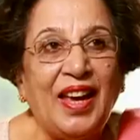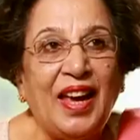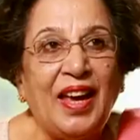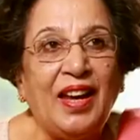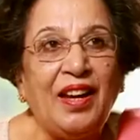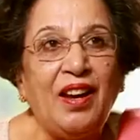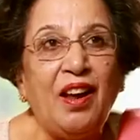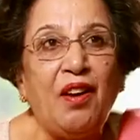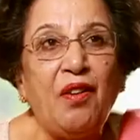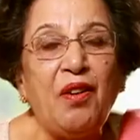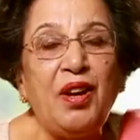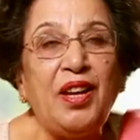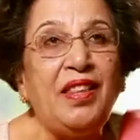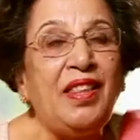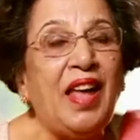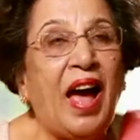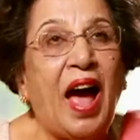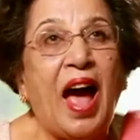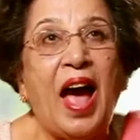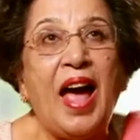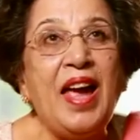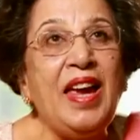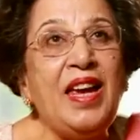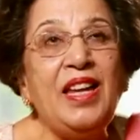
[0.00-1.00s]
Now, in the
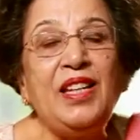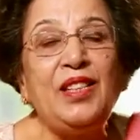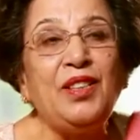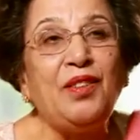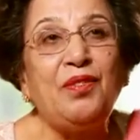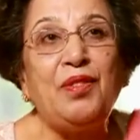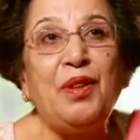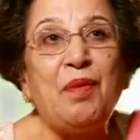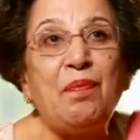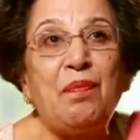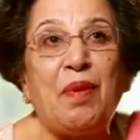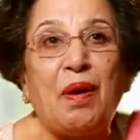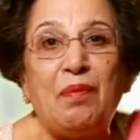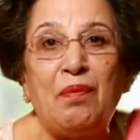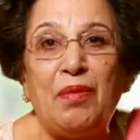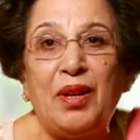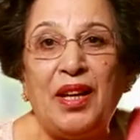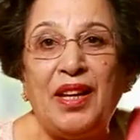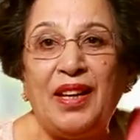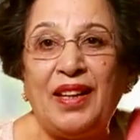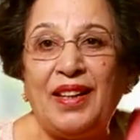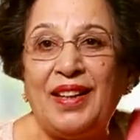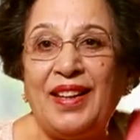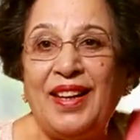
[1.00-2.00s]
eyes of the
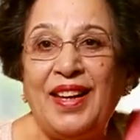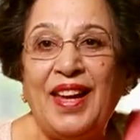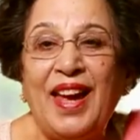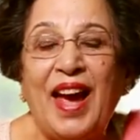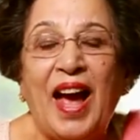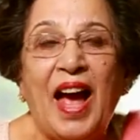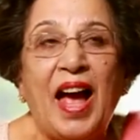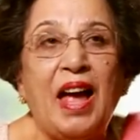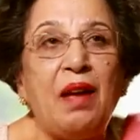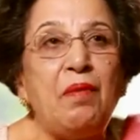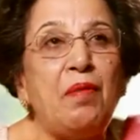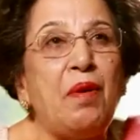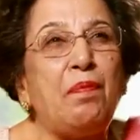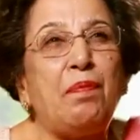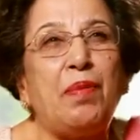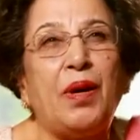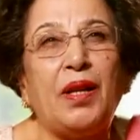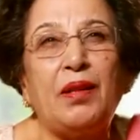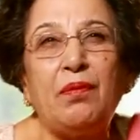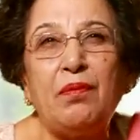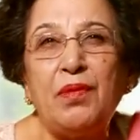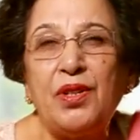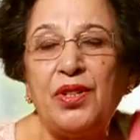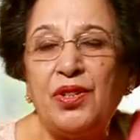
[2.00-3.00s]
public, I'm a
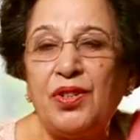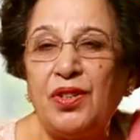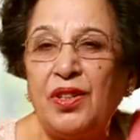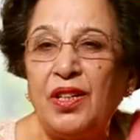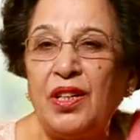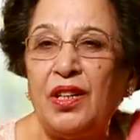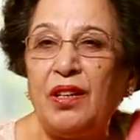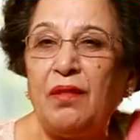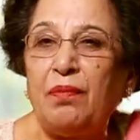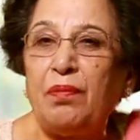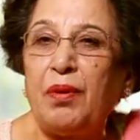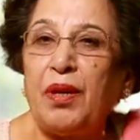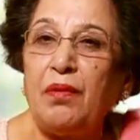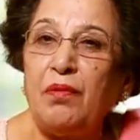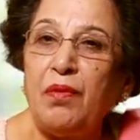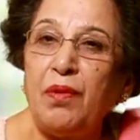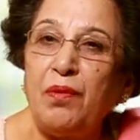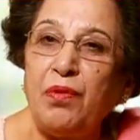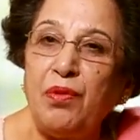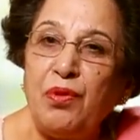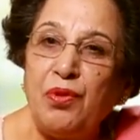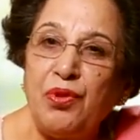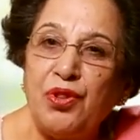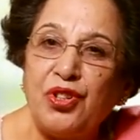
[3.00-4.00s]
Padma Shri, Padma
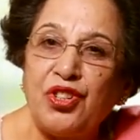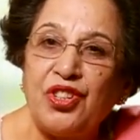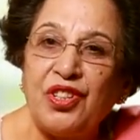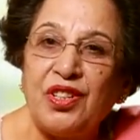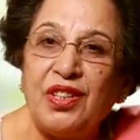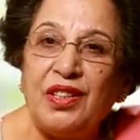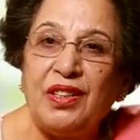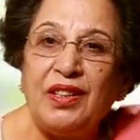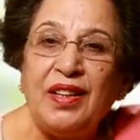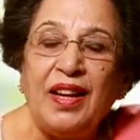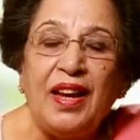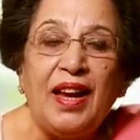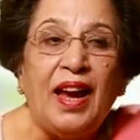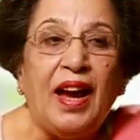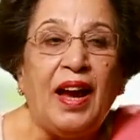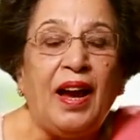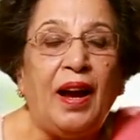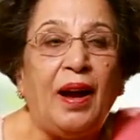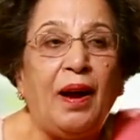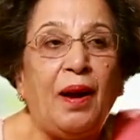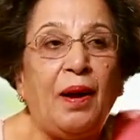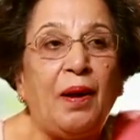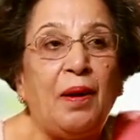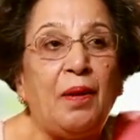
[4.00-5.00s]
Bhushan
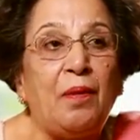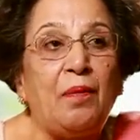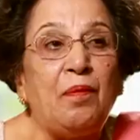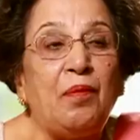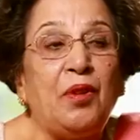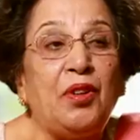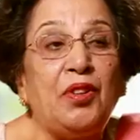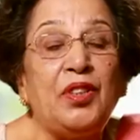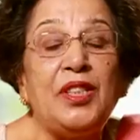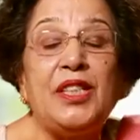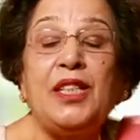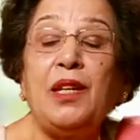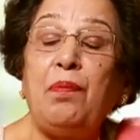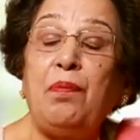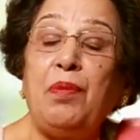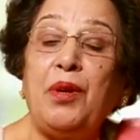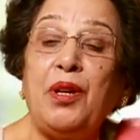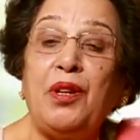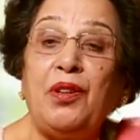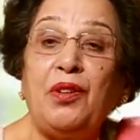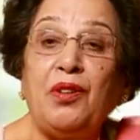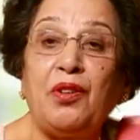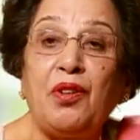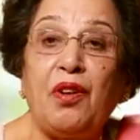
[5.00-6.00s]

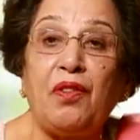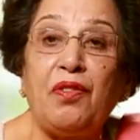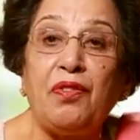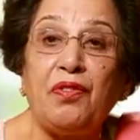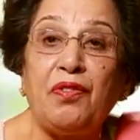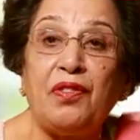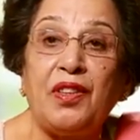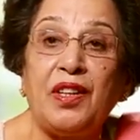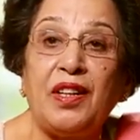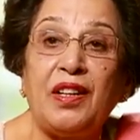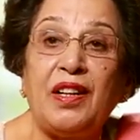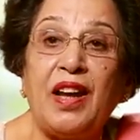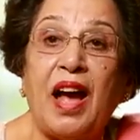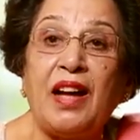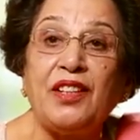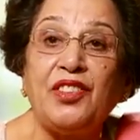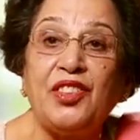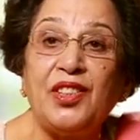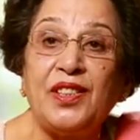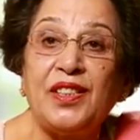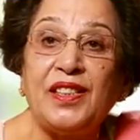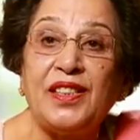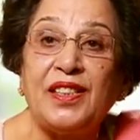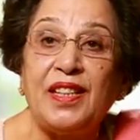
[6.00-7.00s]
recipient of the
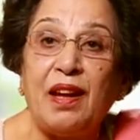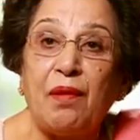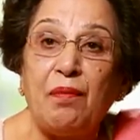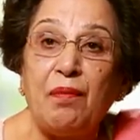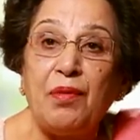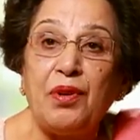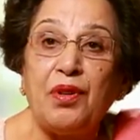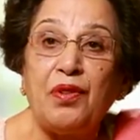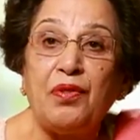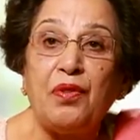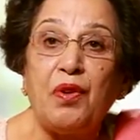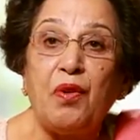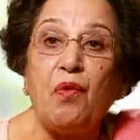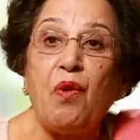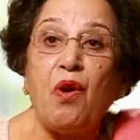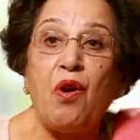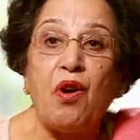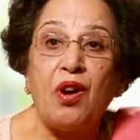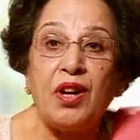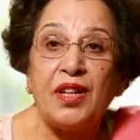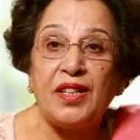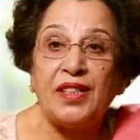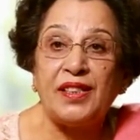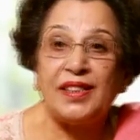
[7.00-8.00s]
largest number of
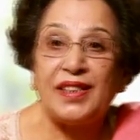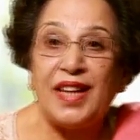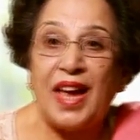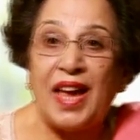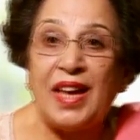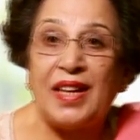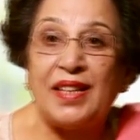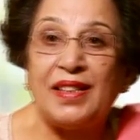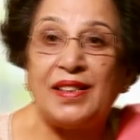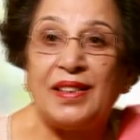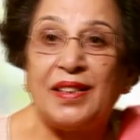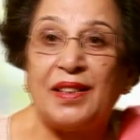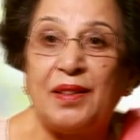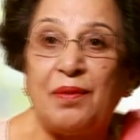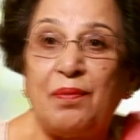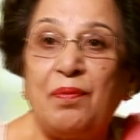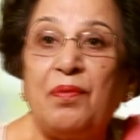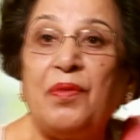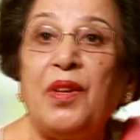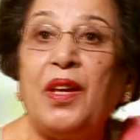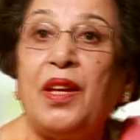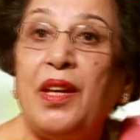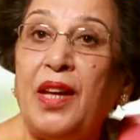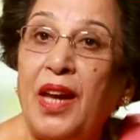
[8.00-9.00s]
awards as a
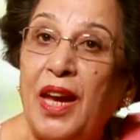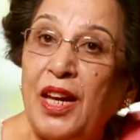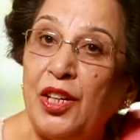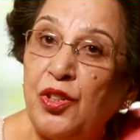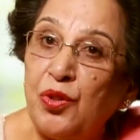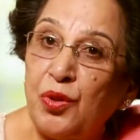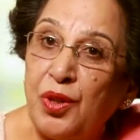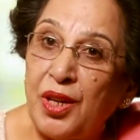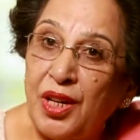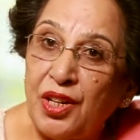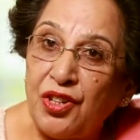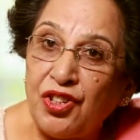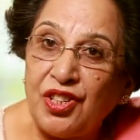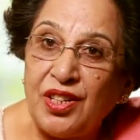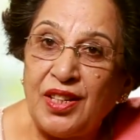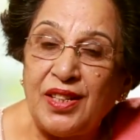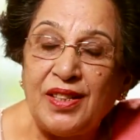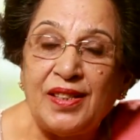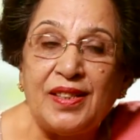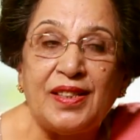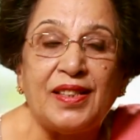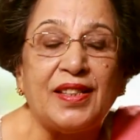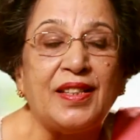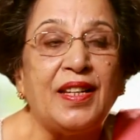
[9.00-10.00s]

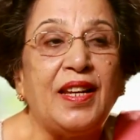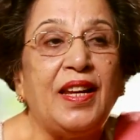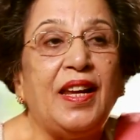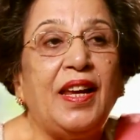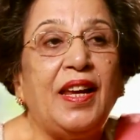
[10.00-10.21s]
educationist,